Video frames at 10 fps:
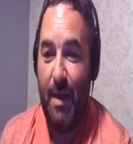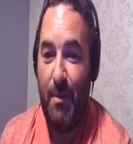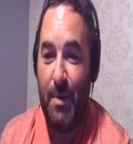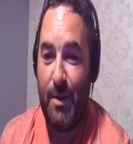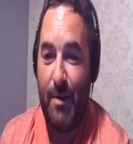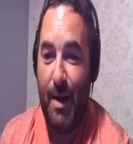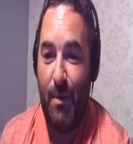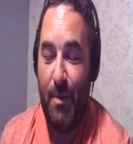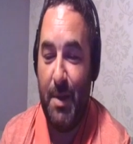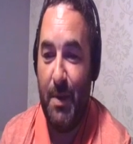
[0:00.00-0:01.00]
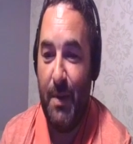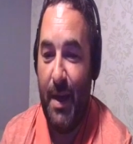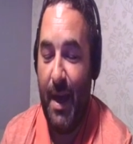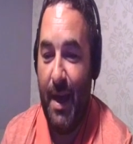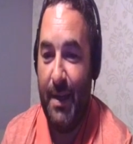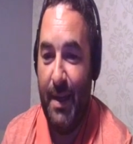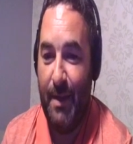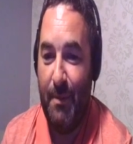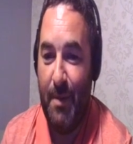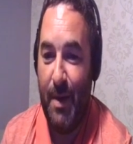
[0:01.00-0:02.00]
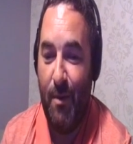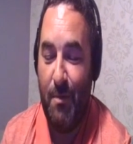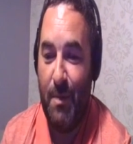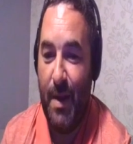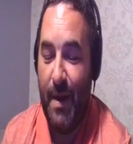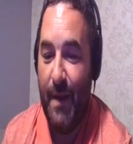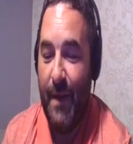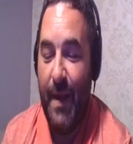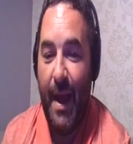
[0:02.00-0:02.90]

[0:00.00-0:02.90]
have a bit of crack while we're doing it, and we go from there.